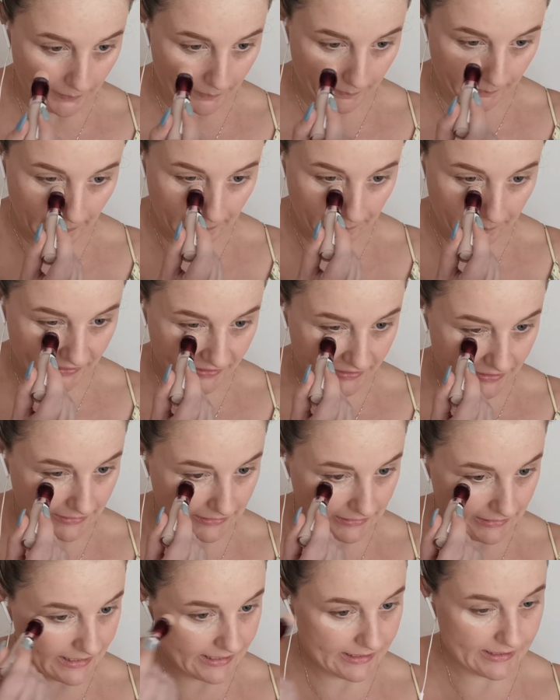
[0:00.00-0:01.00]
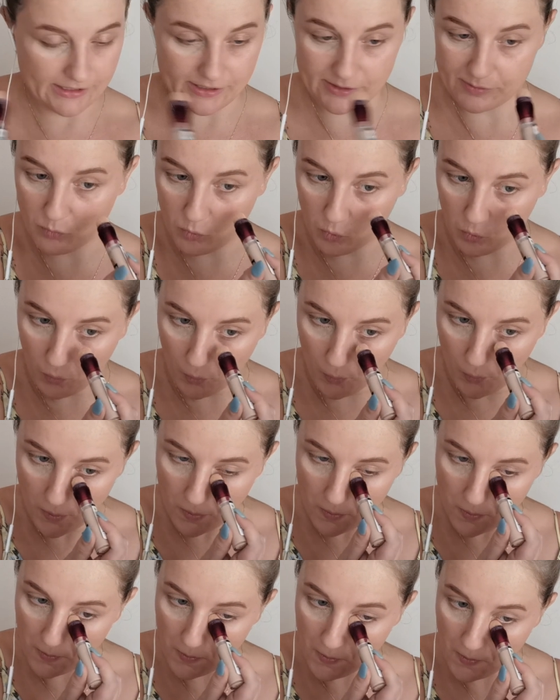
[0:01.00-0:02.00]
Remember that less is
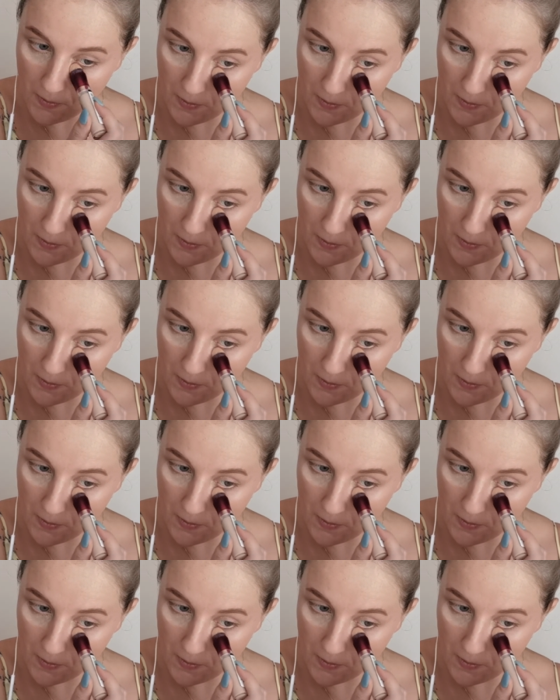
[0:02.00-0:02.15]
more.